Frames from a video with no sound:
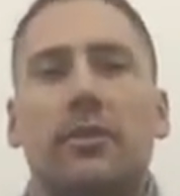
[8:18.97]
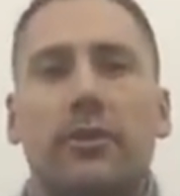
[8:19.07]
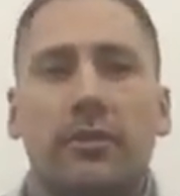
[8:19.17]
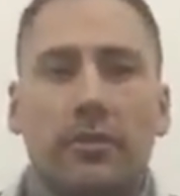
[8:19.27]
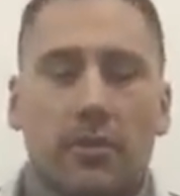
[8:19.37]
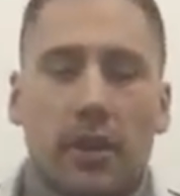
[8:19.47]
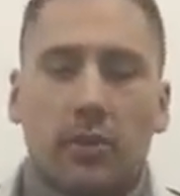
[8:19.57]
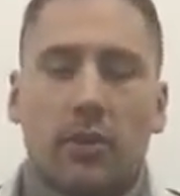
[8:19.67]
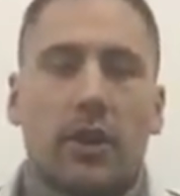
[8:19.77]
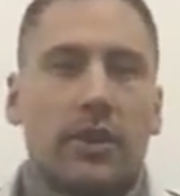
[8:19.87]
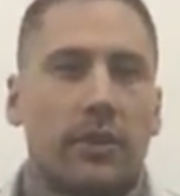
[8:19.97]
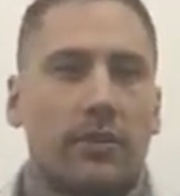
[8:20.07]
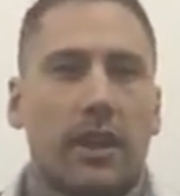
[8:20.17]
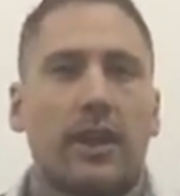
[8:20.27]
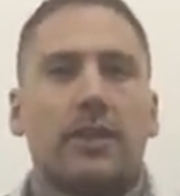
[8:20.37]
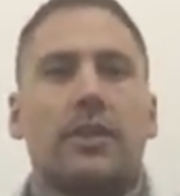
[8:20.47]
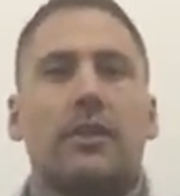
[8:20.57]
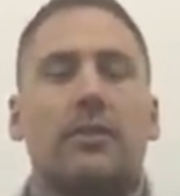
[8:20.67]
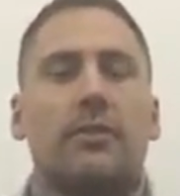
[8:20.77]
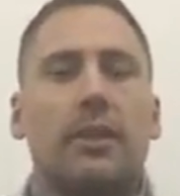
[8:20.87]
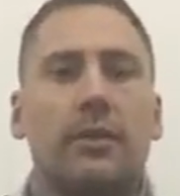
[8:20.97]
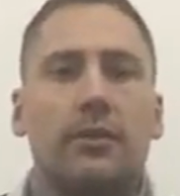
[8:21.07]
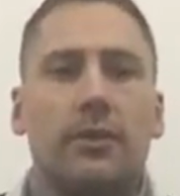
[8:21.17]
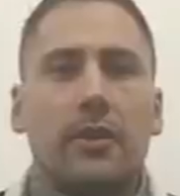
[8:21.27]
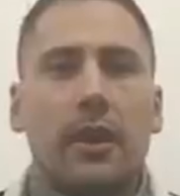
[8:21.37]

with my working relationships with people,